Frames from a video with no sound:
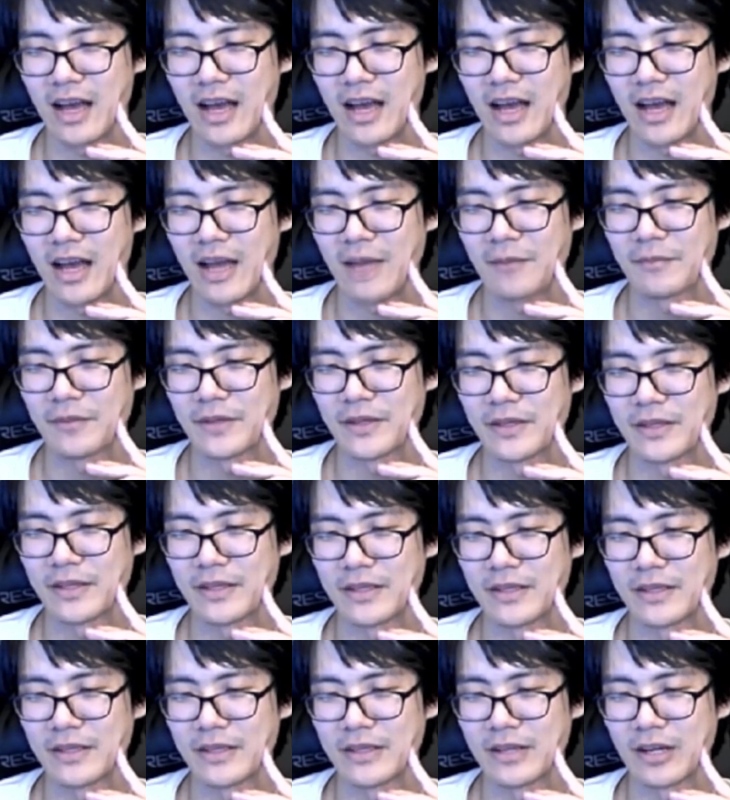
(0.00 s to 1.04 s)
I've
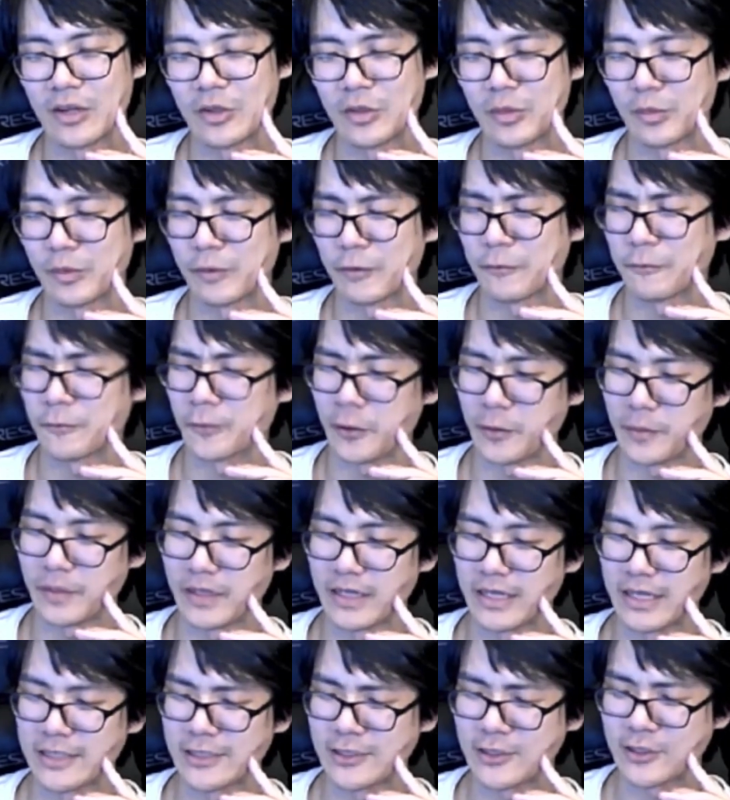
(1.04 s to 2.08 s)
been
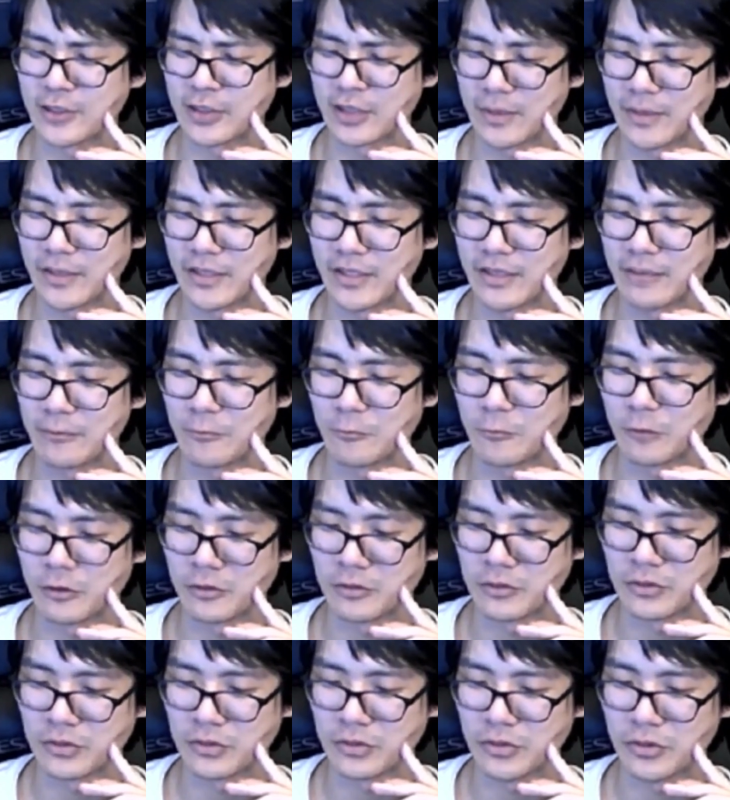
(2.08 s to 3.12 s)
underperforming at Summit,
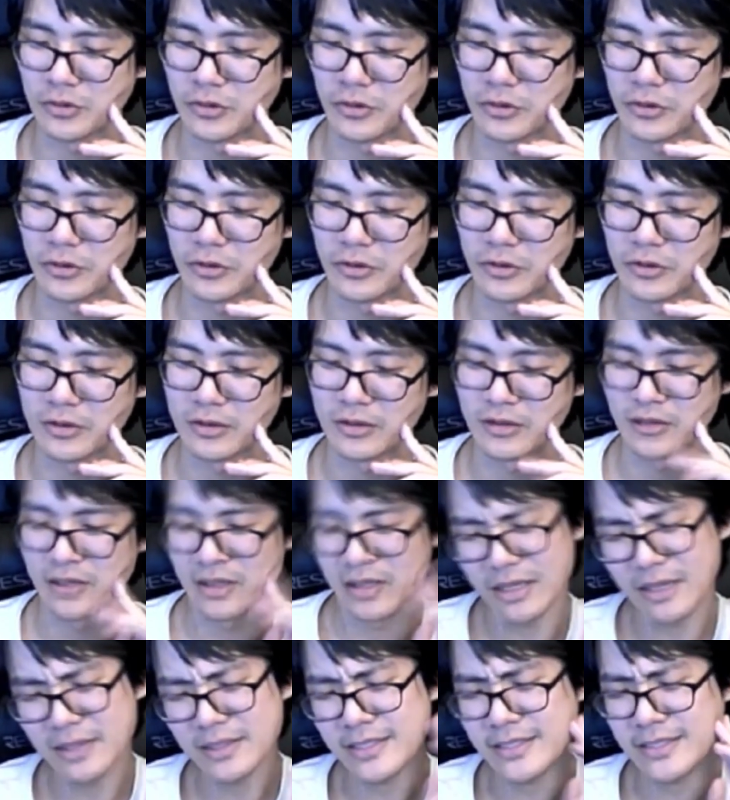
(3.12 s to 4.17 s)
World Tour,
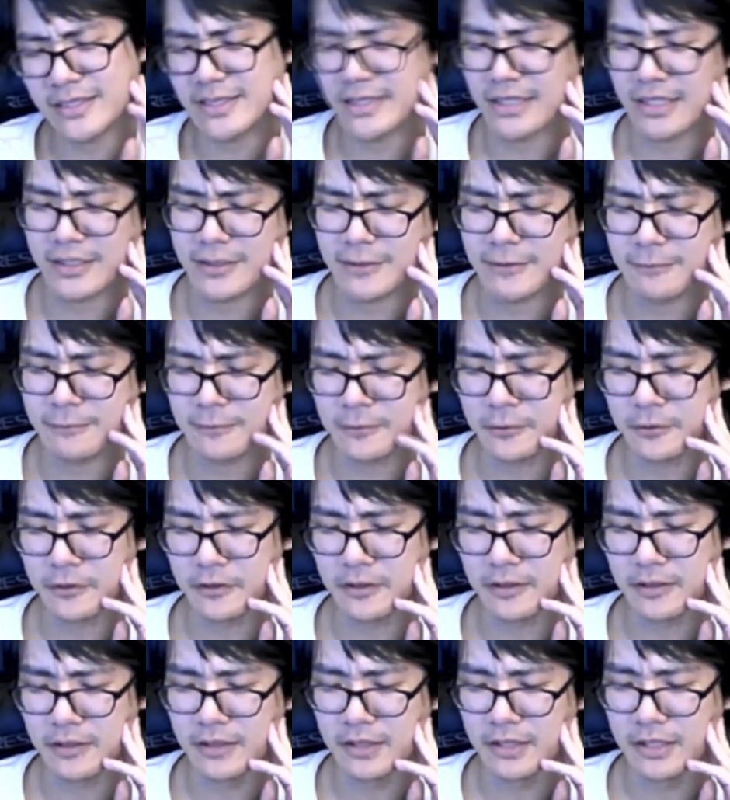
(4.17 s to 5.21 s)
and
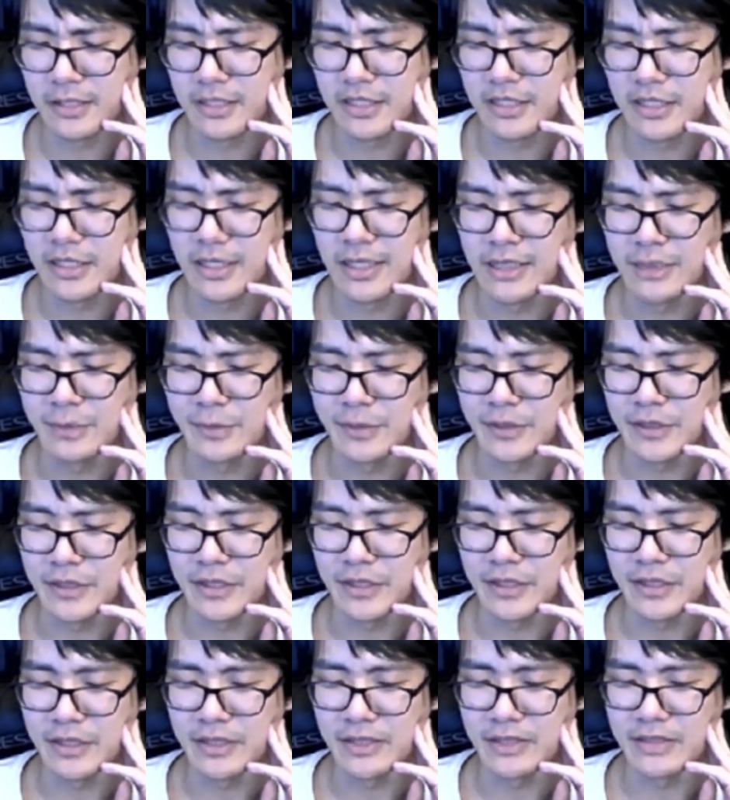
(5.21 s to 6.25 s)
LCS4 is
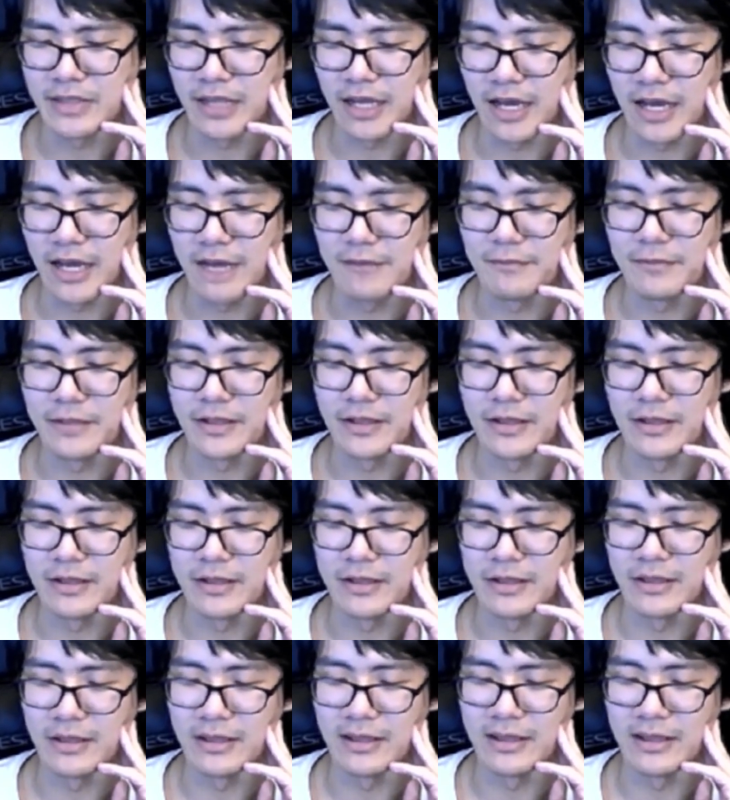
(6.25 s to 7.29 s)
because I've
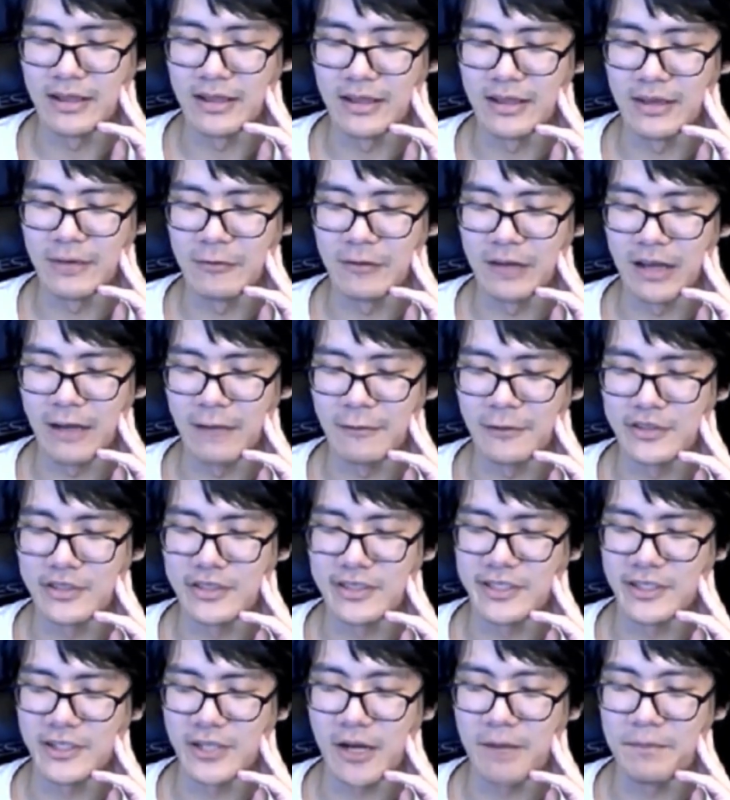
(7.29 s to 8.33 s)
been, ever
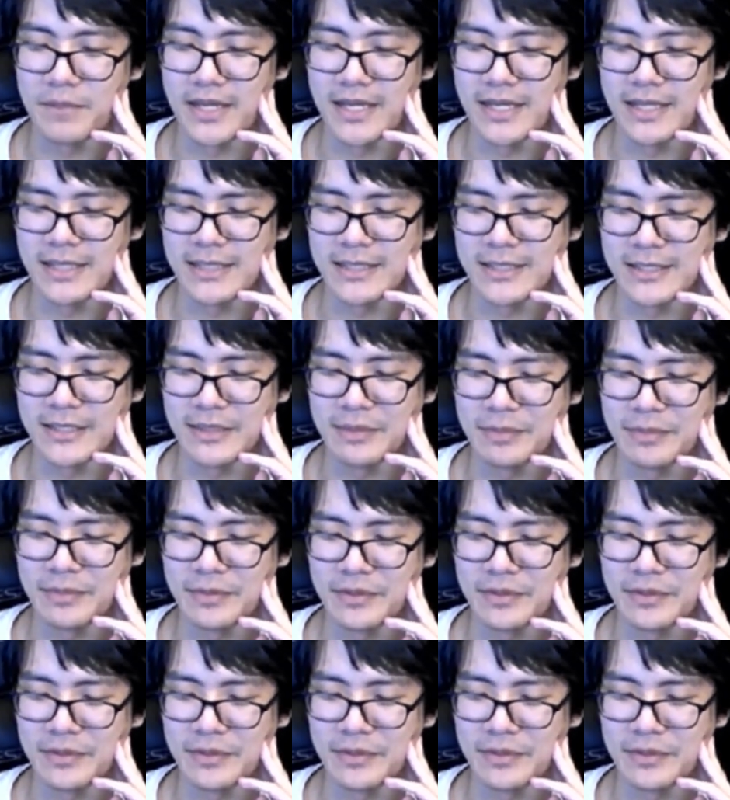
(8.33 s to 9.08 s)
since it got picked up,